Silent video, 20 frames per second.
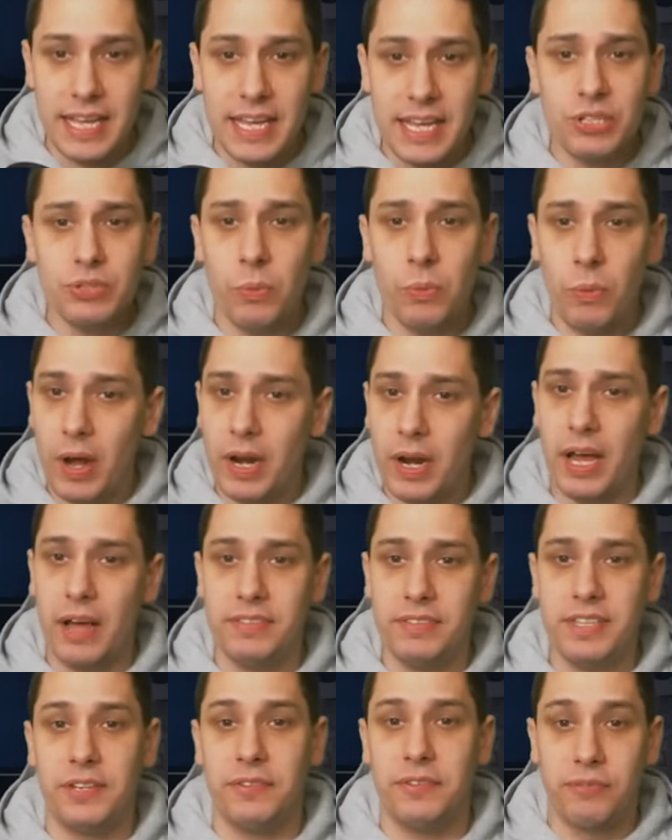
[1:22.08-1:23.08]
each one
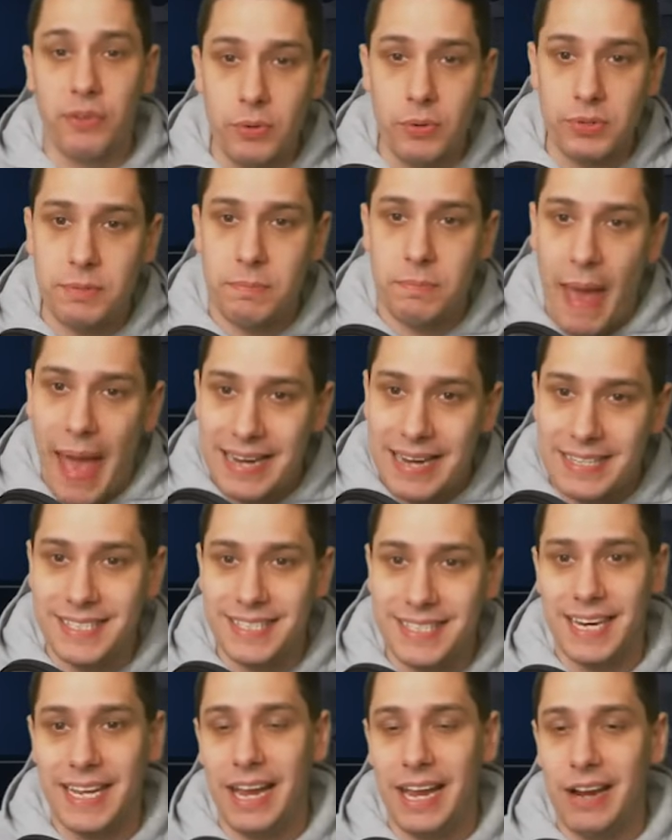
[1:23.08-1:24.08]
of these frozen
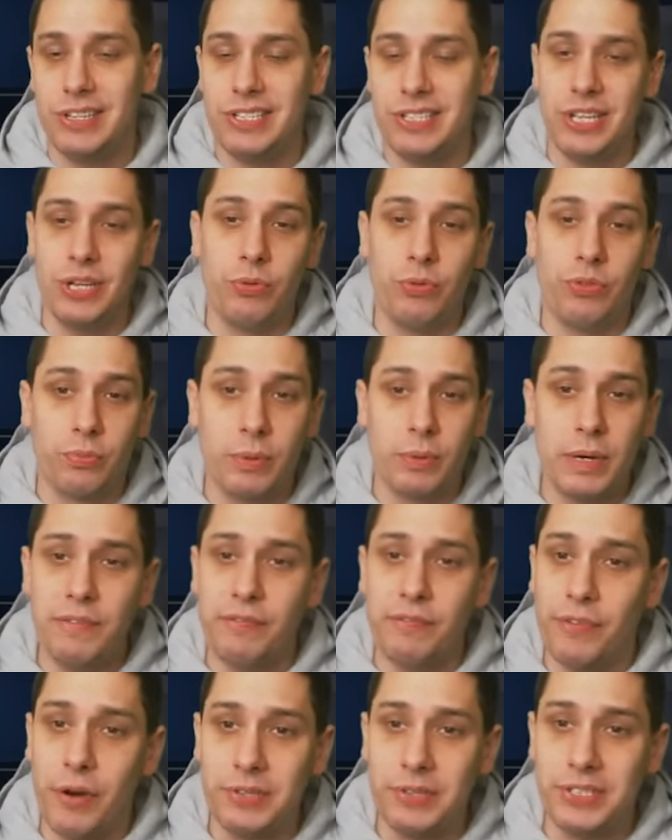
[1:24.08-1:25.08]
packs is going to guarantee you
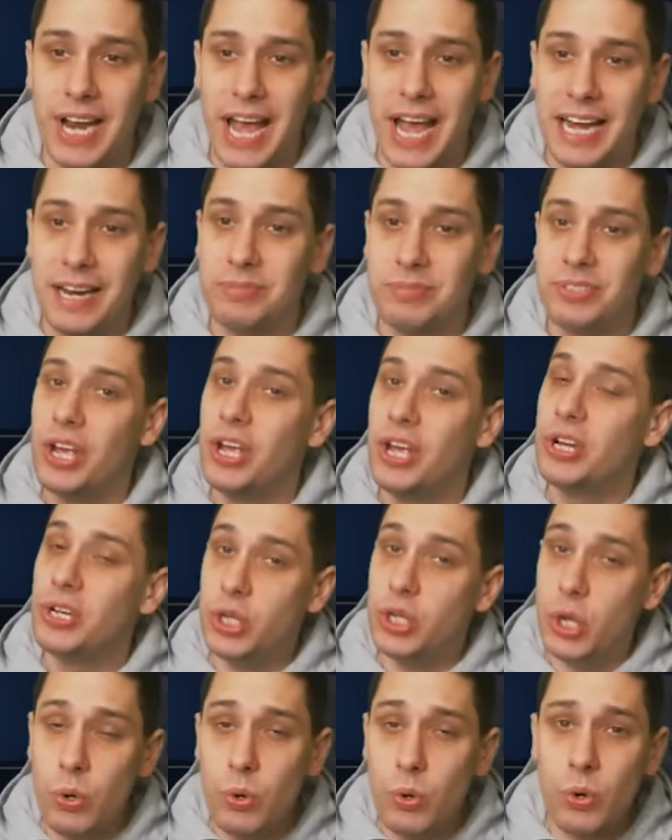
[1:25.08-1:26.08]
three frozen items,
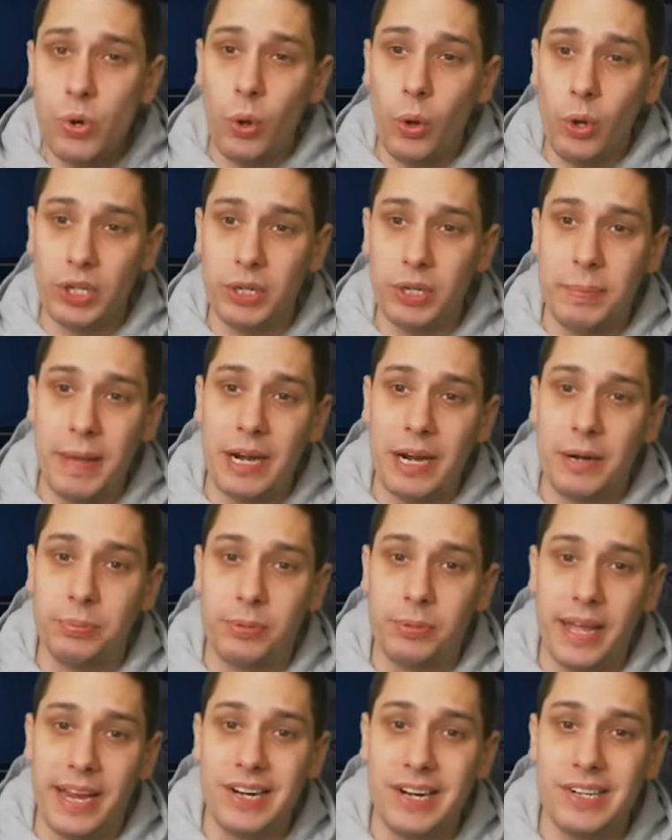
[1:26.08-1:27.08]
two gold or
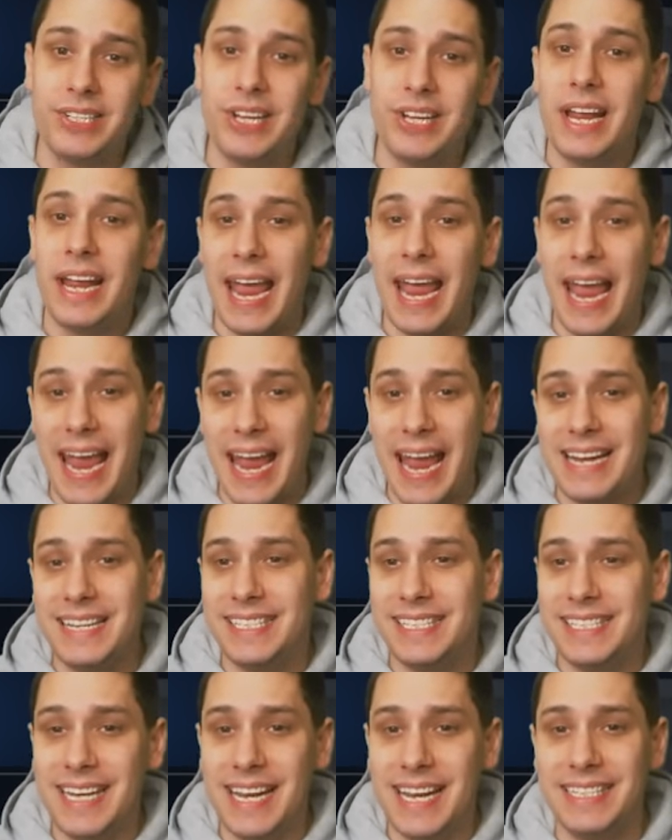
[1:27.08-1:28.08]
better players,
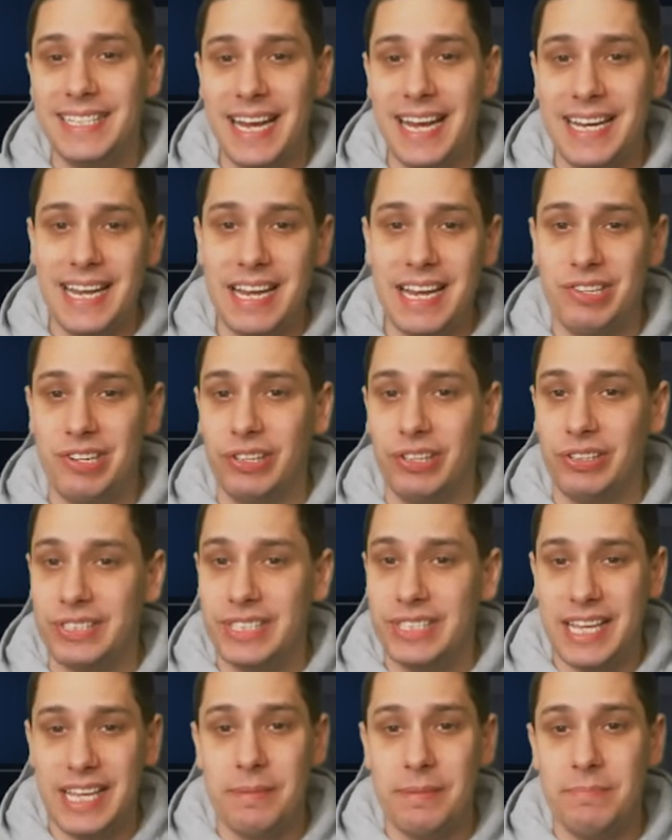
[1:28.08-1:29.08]
and six
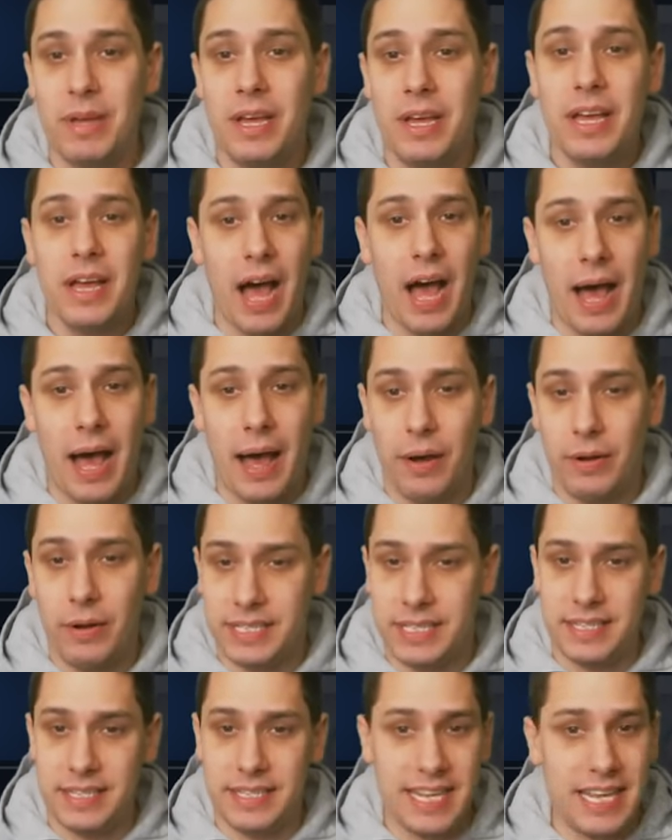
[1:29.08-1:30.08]
additional team
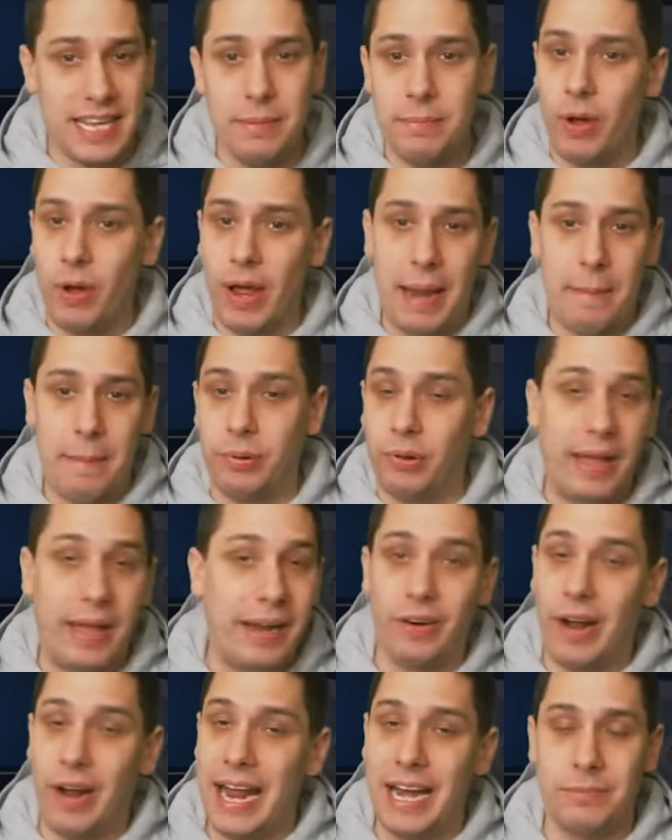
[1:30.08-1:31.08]
uh team and
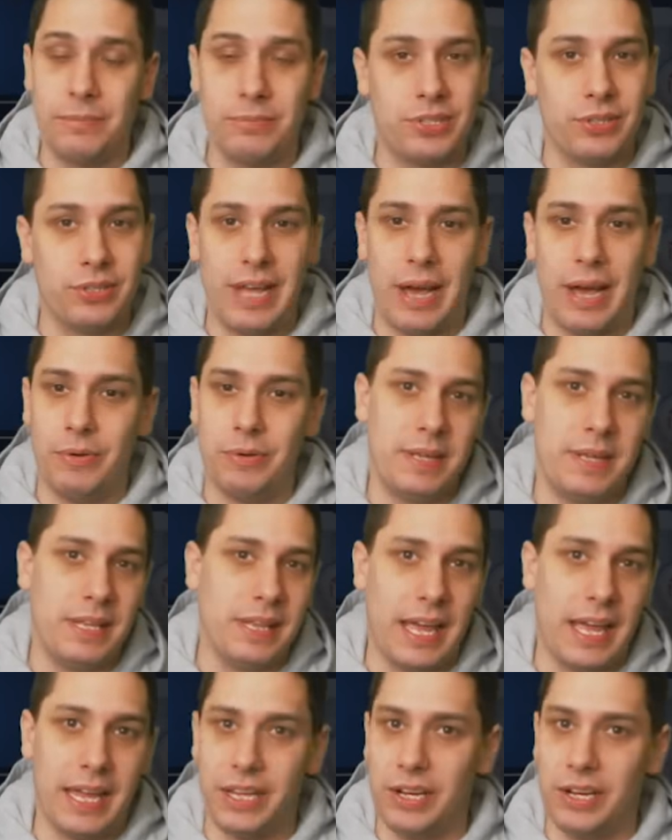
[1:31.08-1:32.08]
player items. So that would
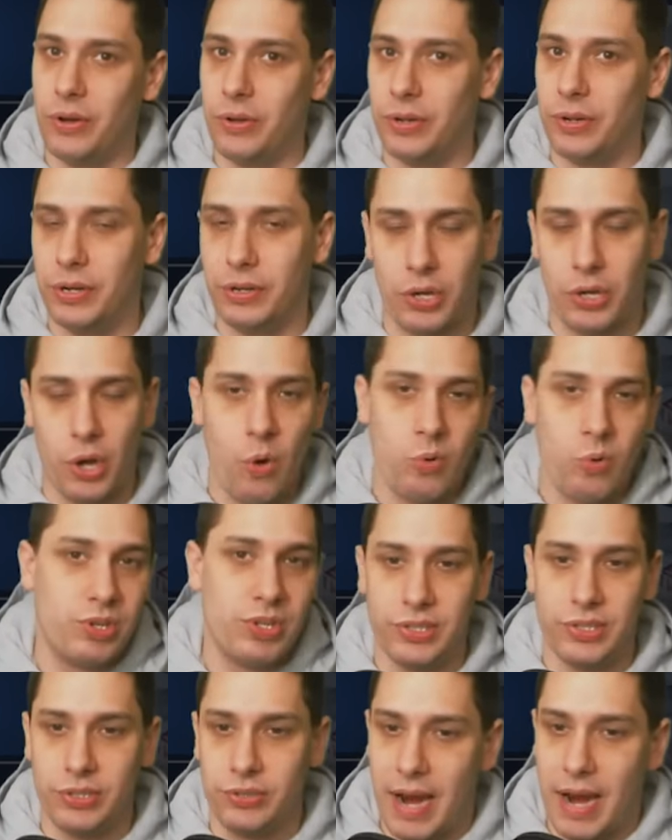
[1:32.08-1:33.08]
be like, you know, your
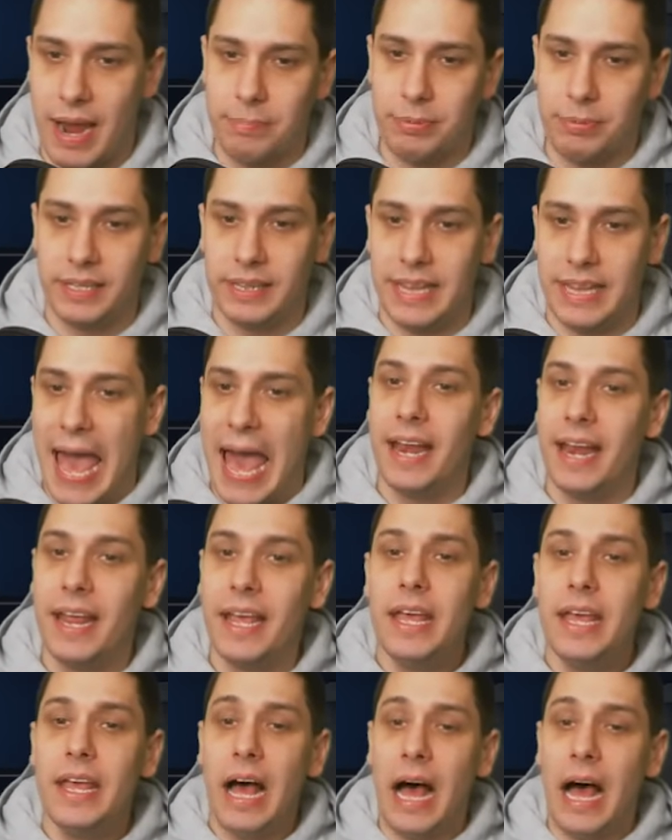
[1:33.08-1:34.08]
coaches and crap like
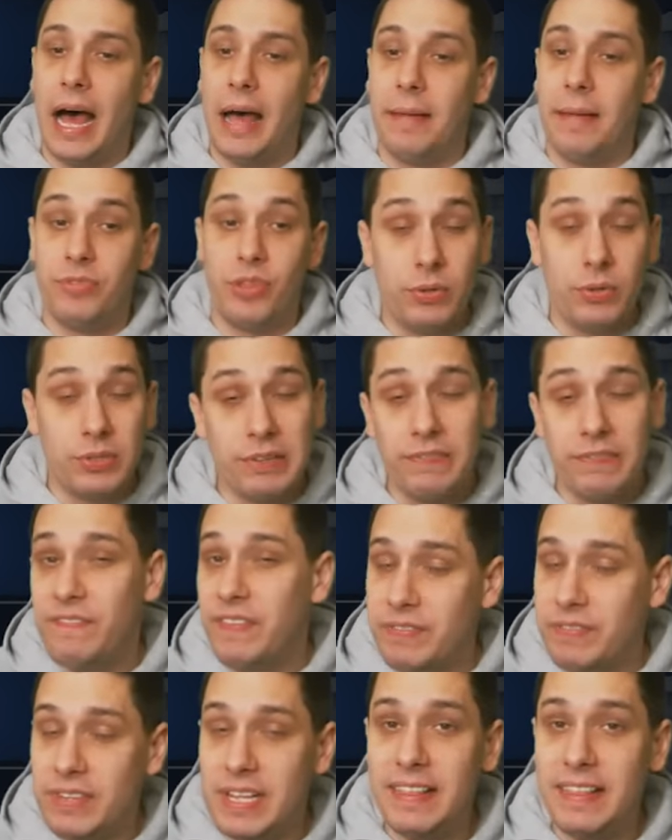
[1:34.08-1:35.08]
that. Um, those are
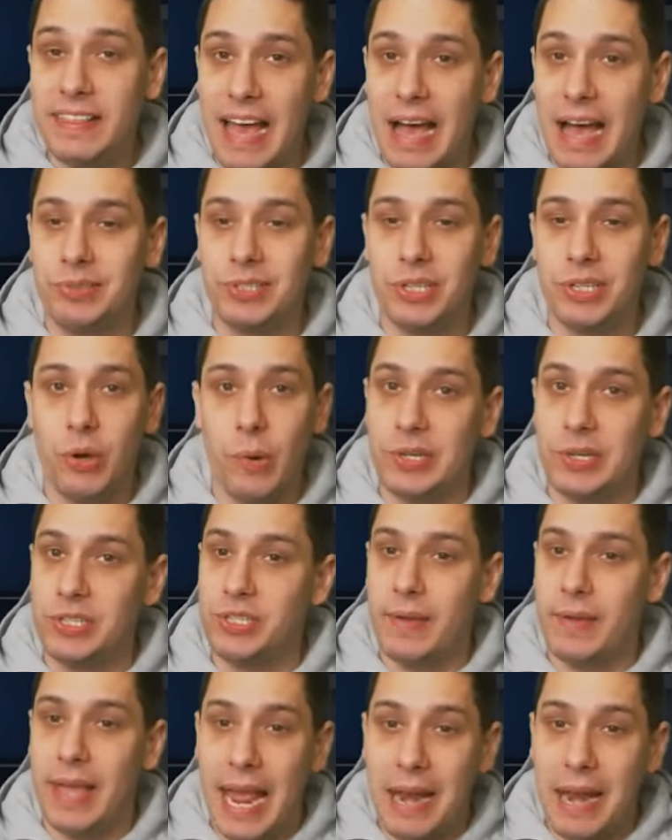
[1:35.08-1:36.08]
fifty thousand
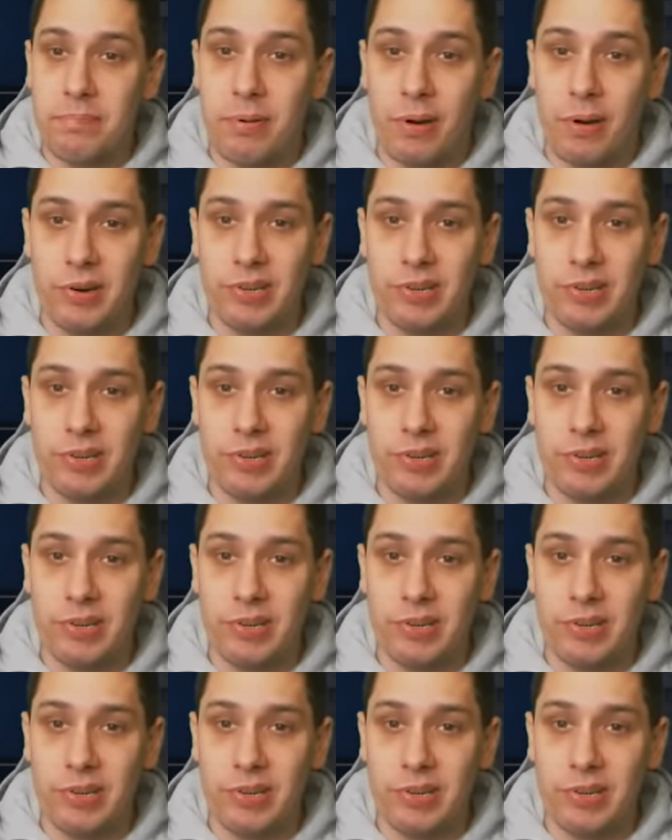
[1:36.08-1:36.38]
coins. You can